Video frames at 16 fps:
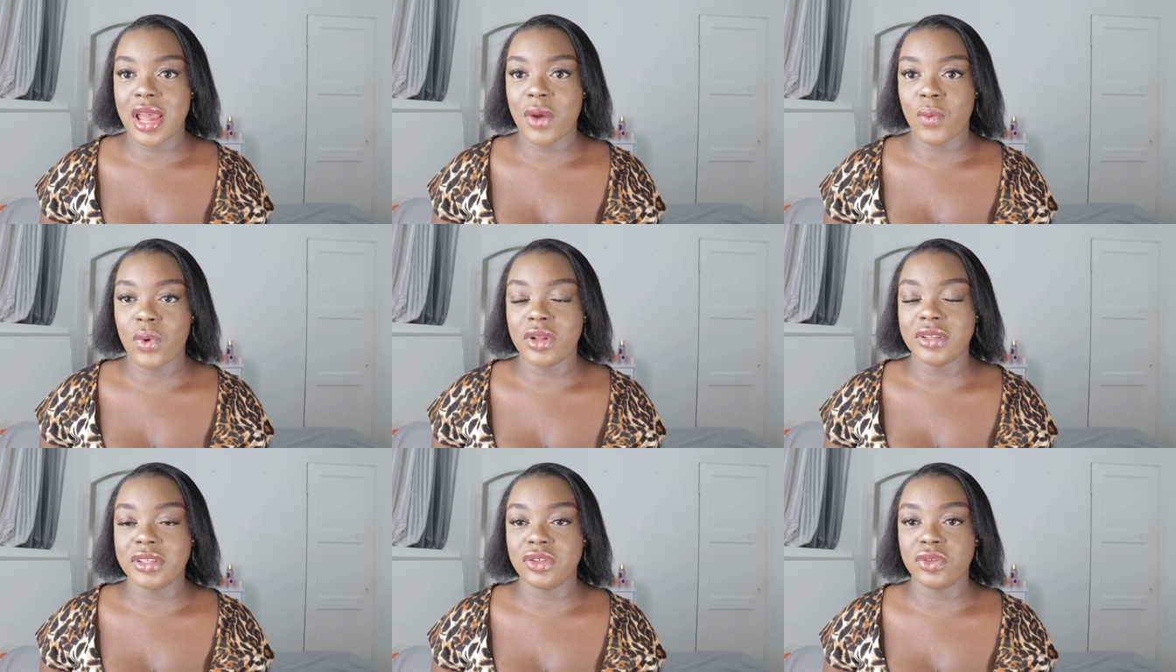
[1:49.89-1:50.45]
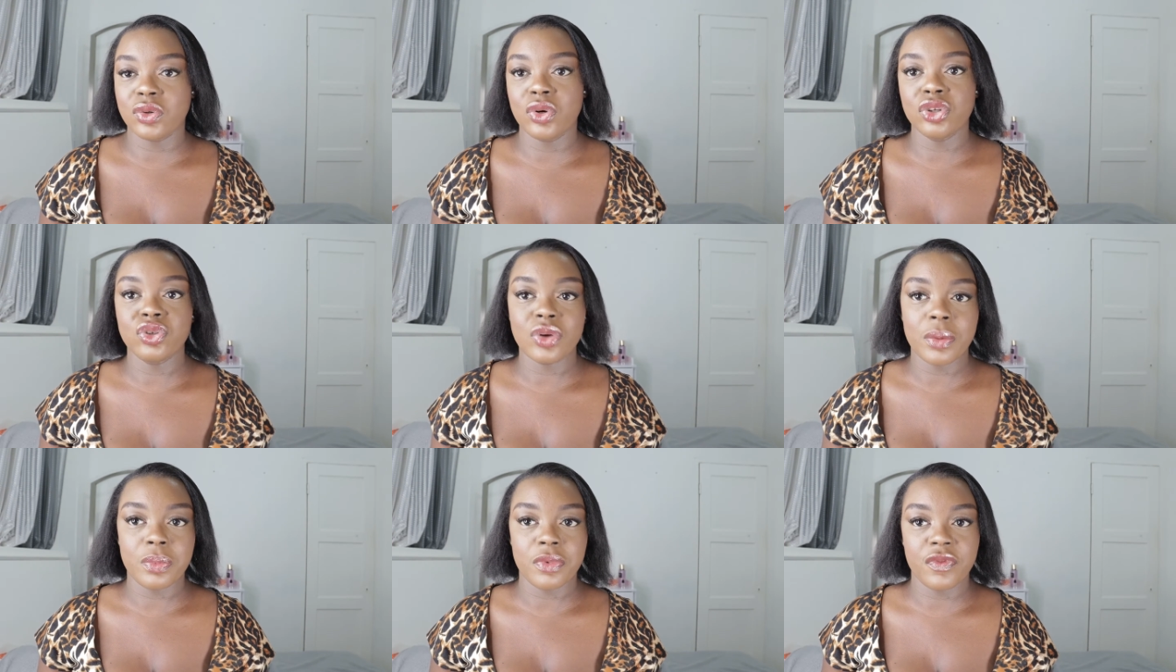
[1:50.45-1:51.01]
I wanted to go
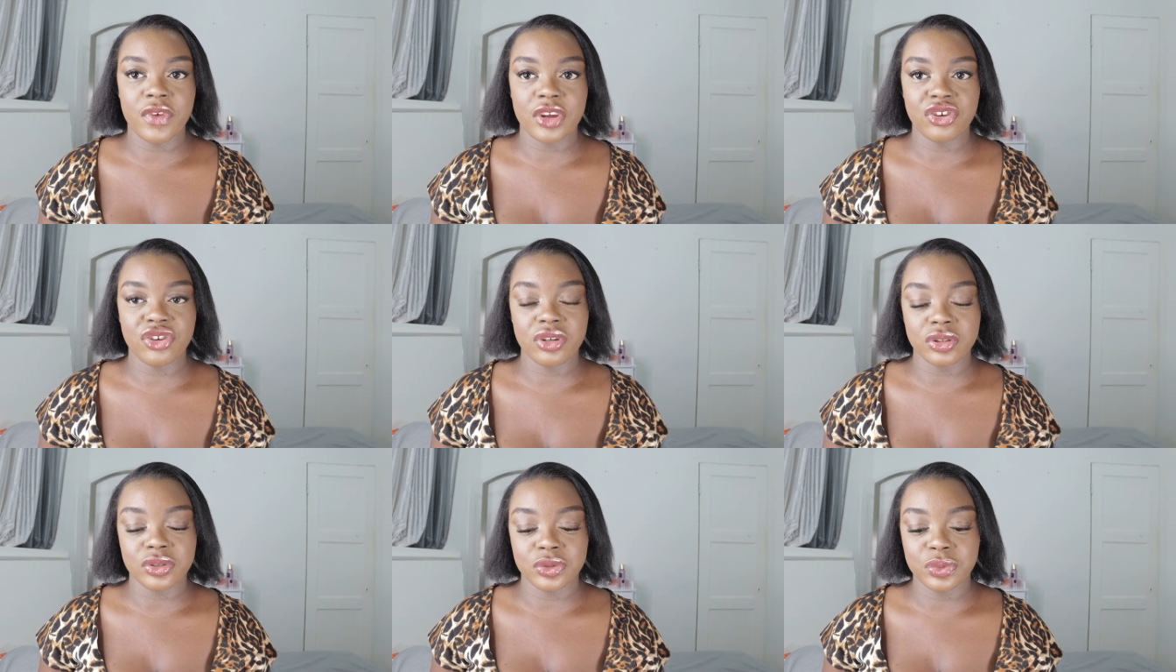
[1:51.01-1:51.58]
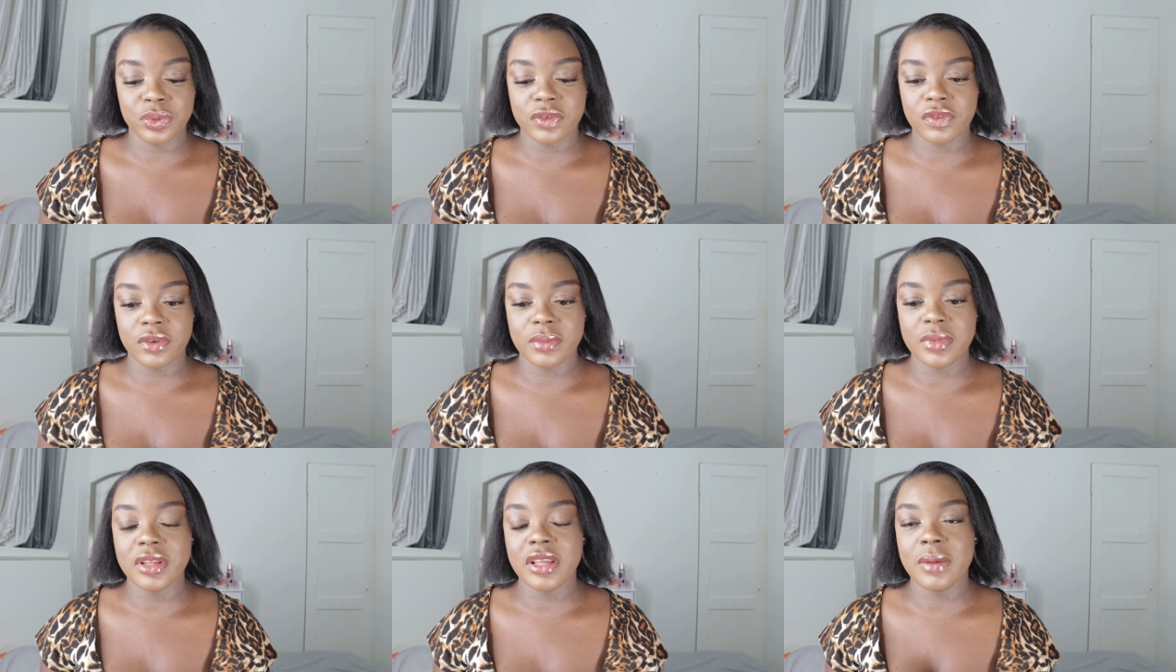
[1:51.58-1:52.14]
to a professional to do it
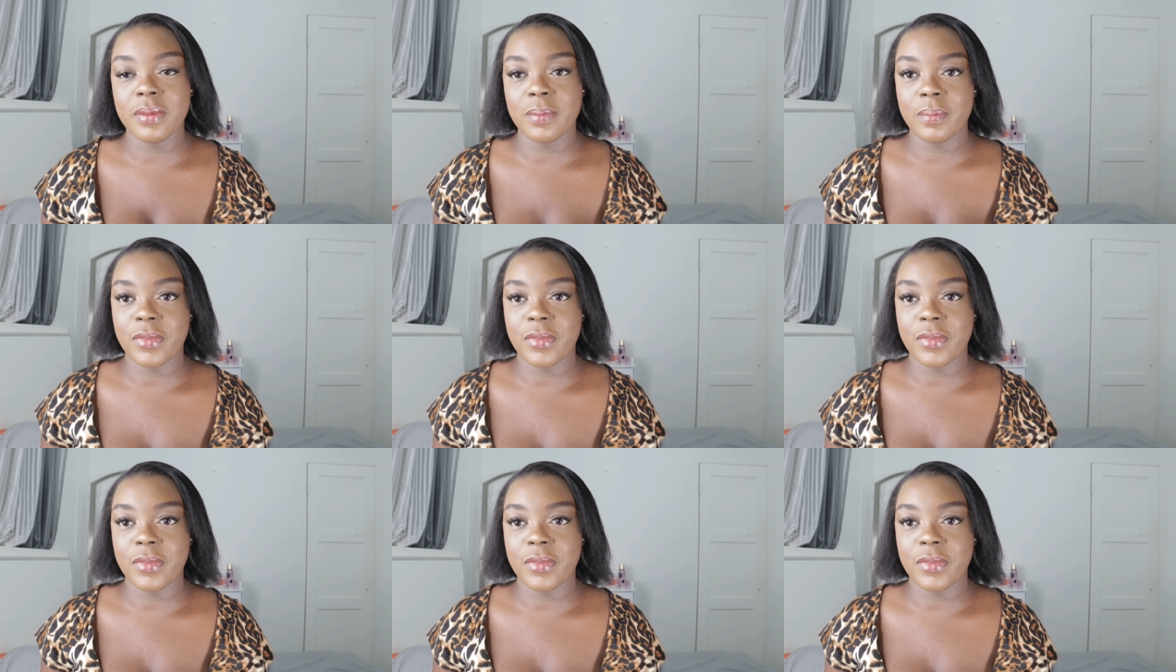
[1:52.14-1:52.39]
for me